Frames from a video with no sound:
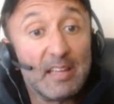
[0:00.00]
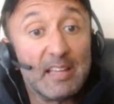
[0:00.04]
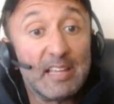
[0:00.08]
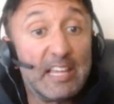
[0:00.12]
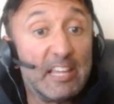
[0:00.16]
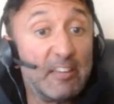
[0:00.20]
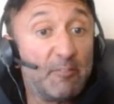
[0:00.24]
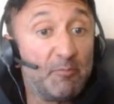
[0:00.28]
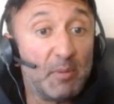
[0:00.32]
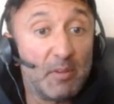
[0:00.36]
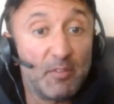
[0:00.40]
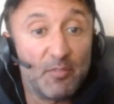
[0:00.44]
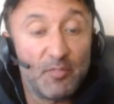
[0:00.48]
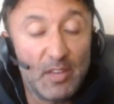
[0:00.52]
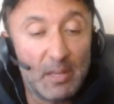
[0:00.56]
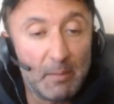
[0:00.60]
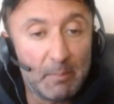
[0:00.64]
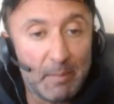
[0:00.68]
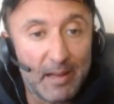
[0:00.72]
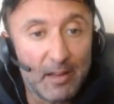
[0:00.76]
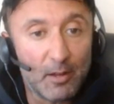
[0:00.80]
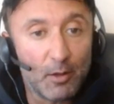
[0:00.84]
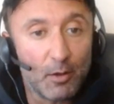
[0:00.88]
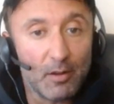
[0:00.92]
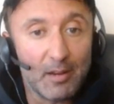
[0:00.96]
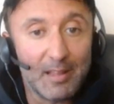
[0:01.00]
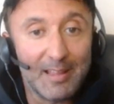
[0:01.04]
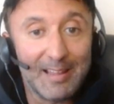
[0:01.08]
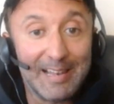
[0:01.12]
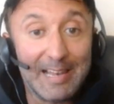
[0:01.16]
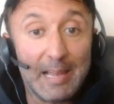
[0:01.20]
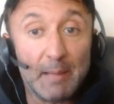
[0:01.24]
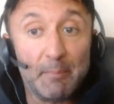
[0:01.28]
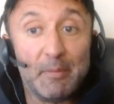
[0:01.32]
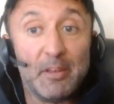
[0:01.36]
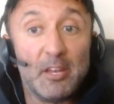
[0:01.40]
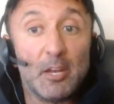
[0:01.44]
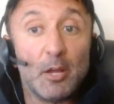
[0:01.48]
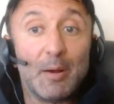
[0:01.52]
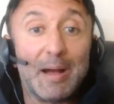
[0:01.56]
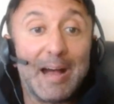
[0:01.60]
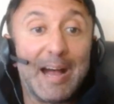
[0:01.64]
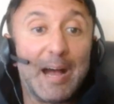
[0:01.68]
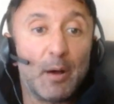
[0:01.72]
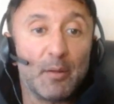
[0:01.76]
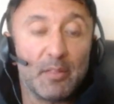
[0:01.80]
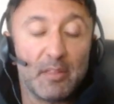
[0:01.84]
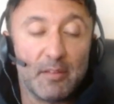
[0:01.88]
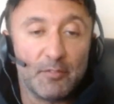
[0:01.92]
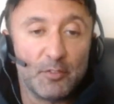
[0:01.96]
give me feedback on it, let me know
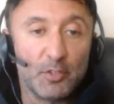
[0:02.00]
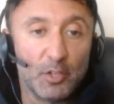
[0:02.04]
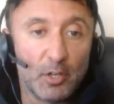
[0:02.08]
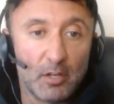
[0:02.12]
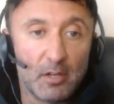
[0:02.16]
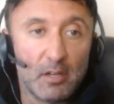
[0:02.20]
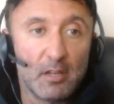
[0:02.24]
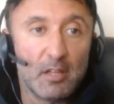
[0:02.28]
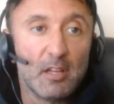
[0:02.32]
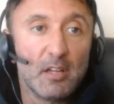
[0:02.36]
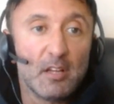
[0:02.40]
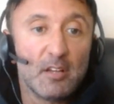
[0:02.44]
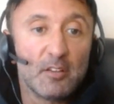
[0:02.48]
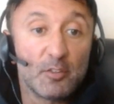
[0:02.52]
how they've done.